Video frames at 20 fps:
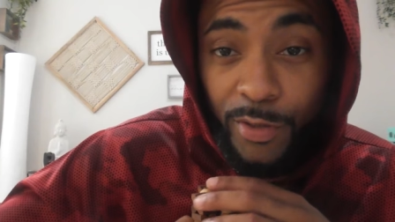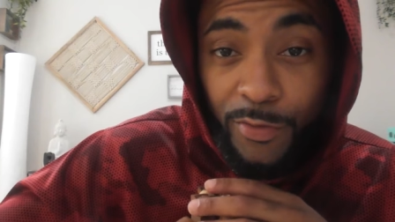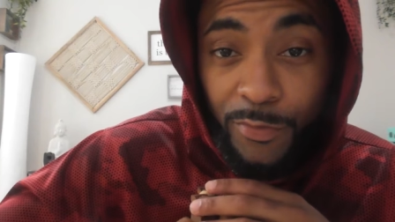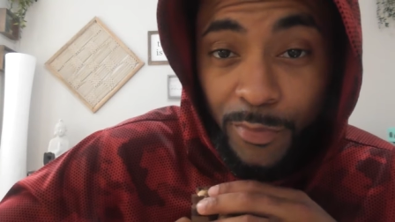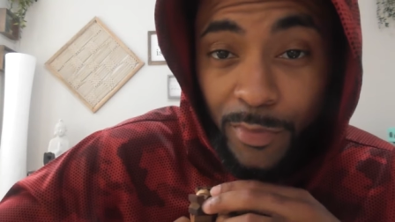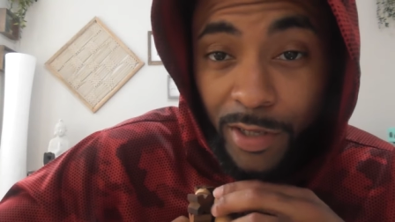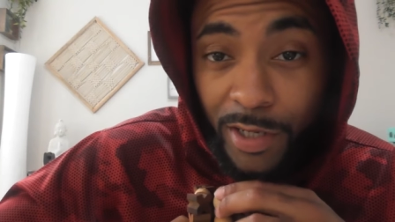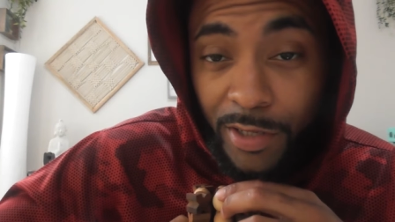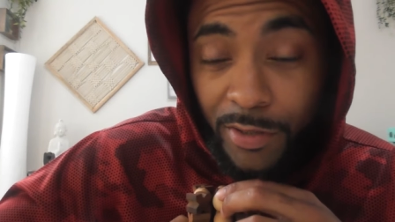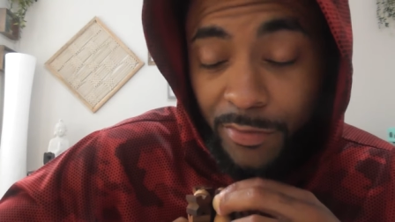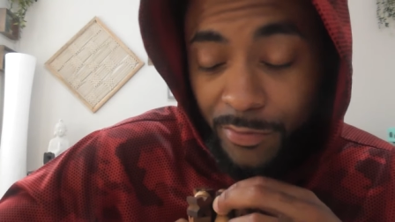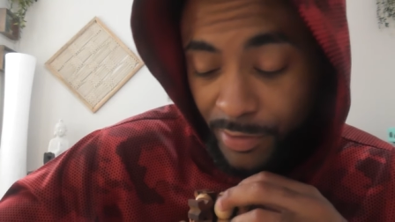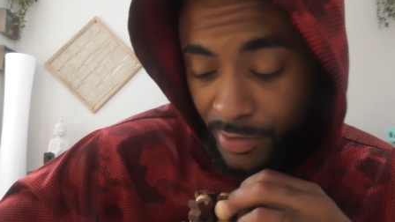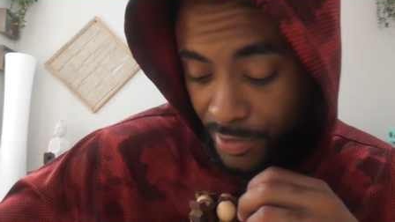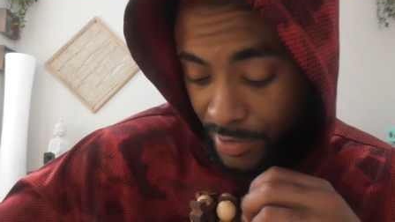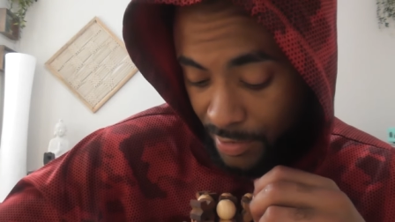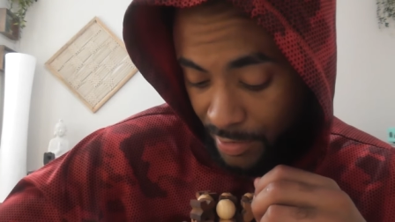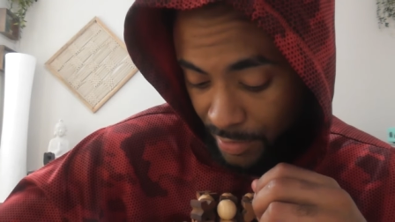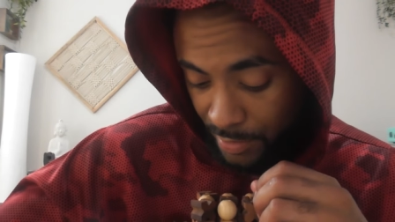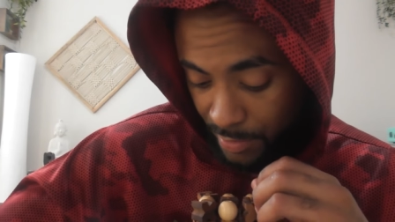of mine
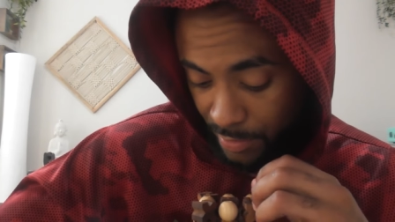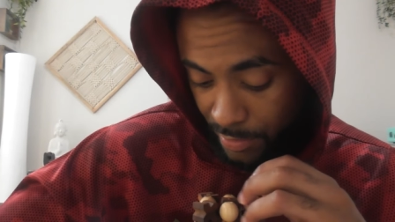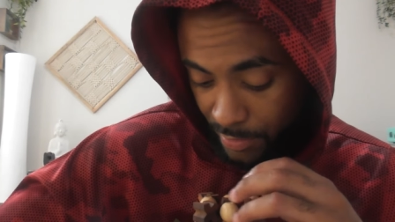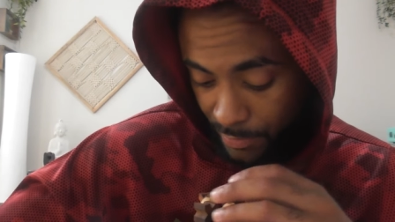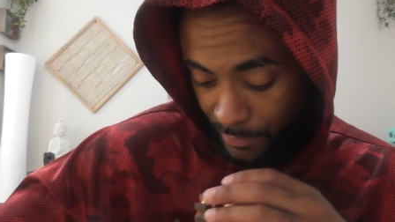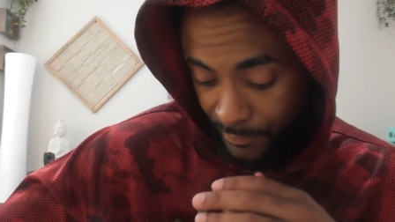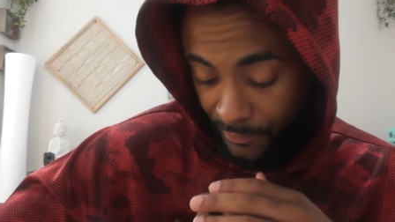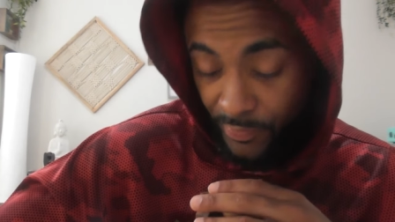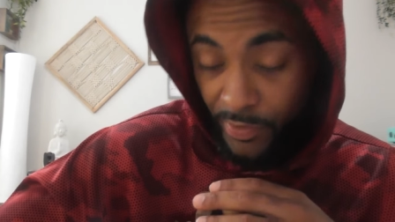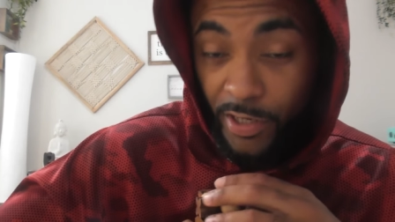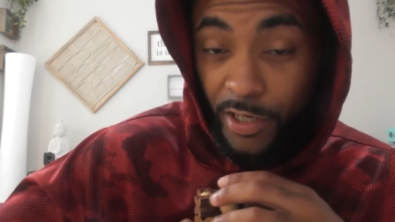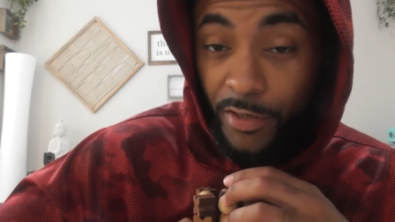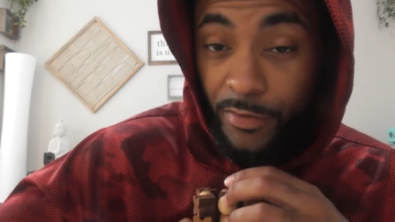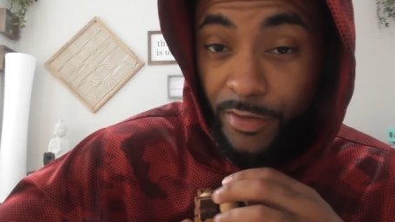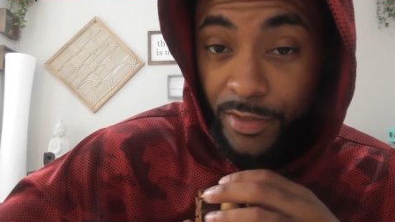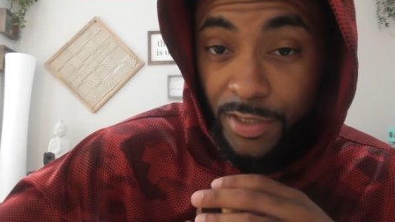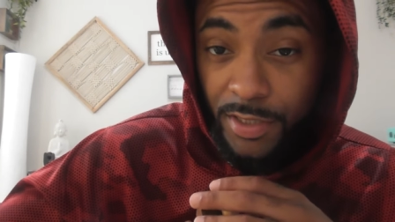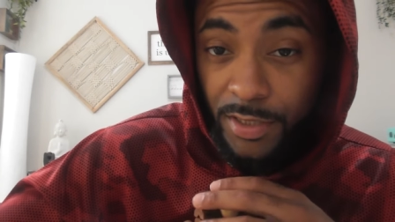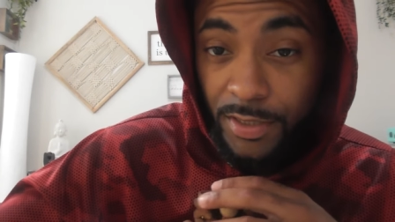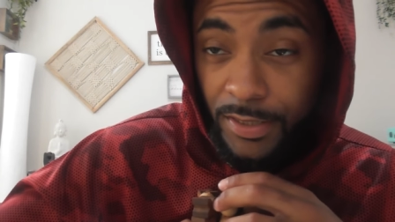recently, very
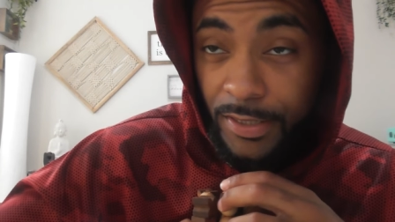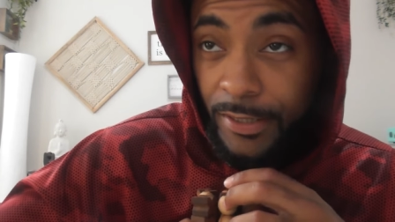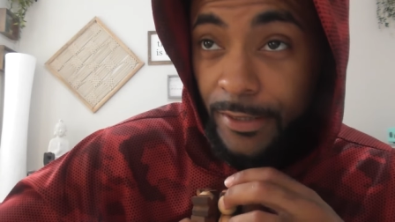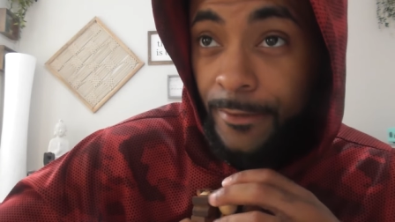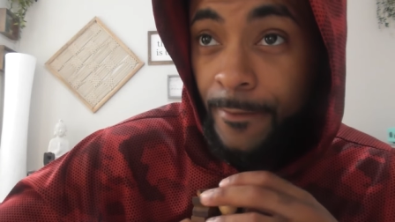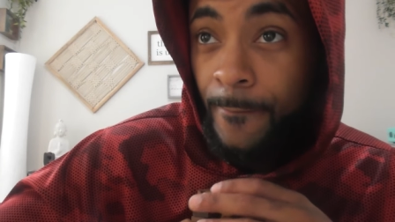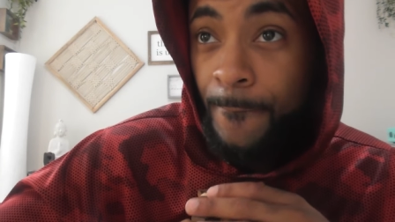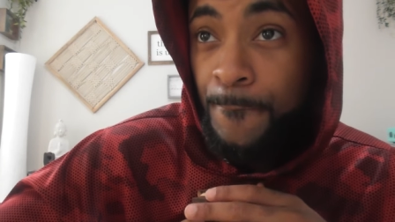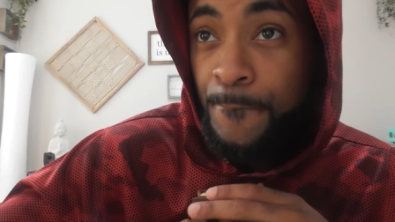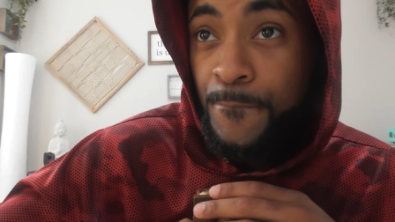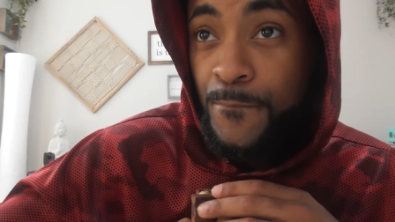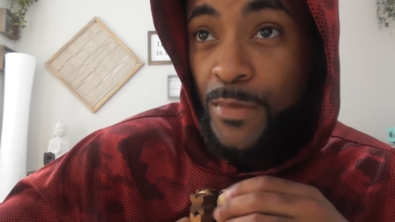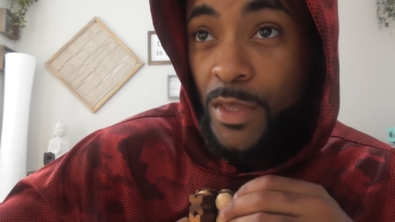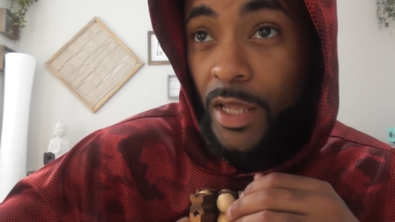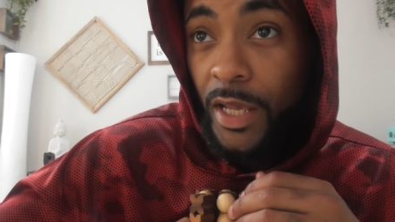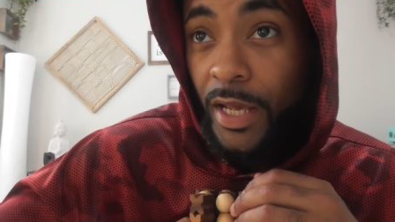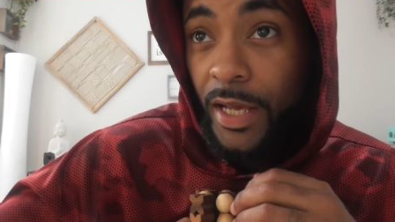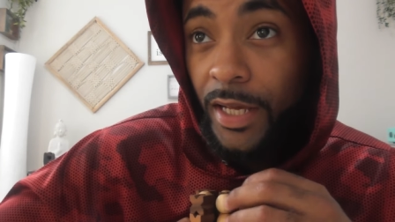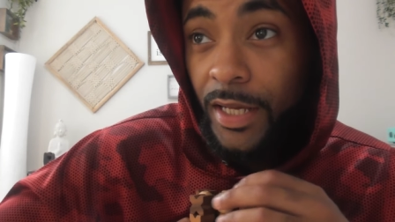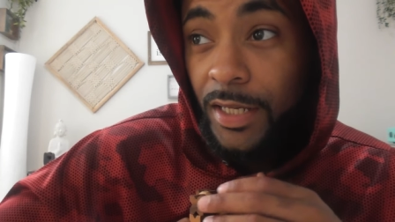recently,
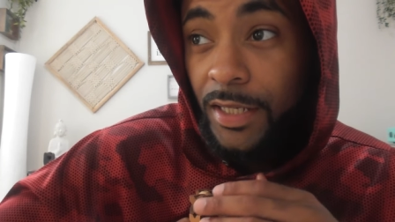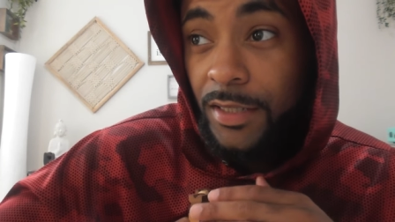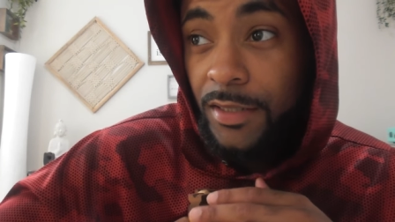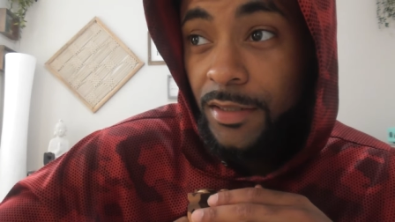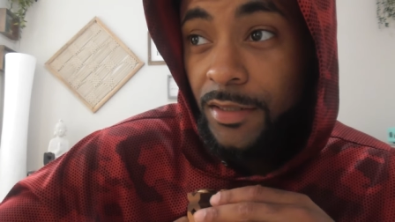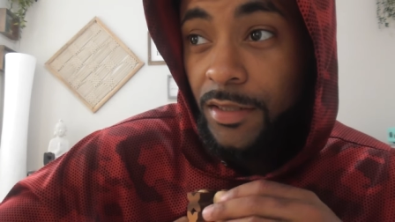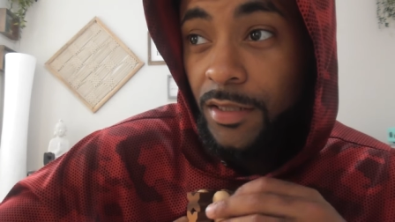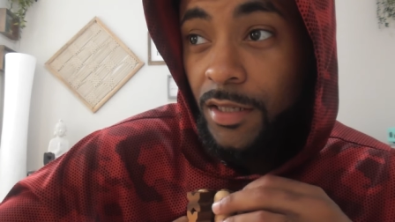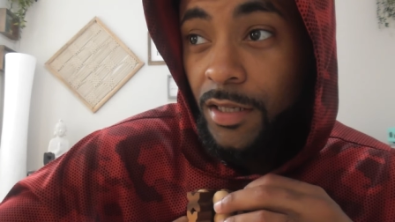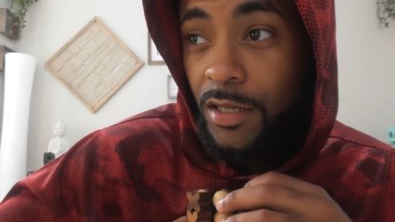and